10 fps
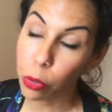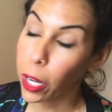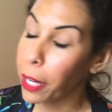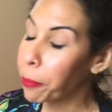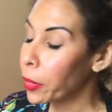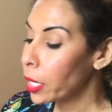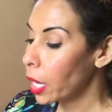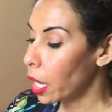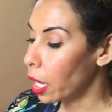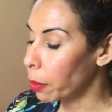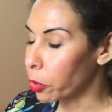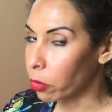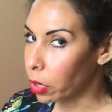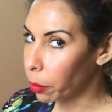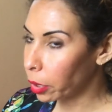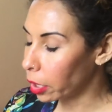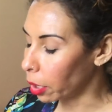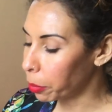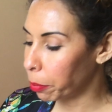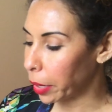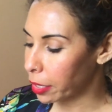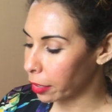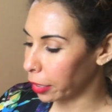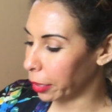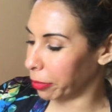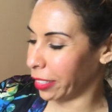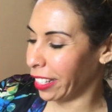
okay? So double it up, basically.